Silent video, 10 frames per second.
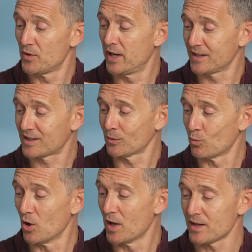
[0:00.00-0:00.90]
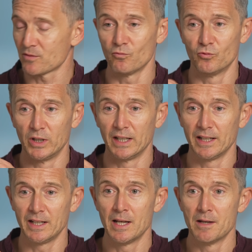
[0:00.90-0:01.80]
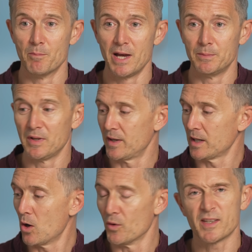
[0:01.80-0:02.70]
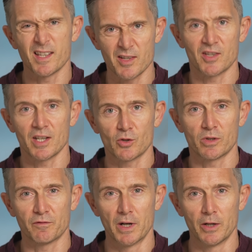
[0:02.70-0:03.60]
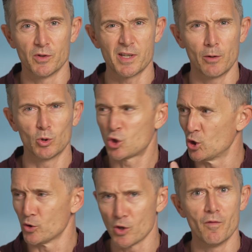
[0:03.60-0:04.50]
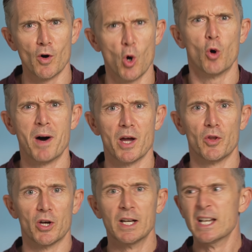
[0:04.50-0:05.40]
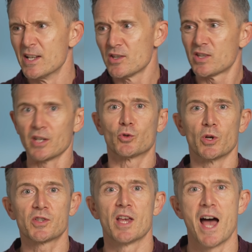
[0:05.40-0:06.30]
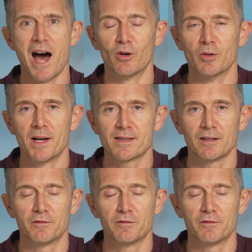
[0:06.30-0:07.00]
this one hasn't really made me think, oh, this is the citrus fragrance I will choose over all my other citrus aromatic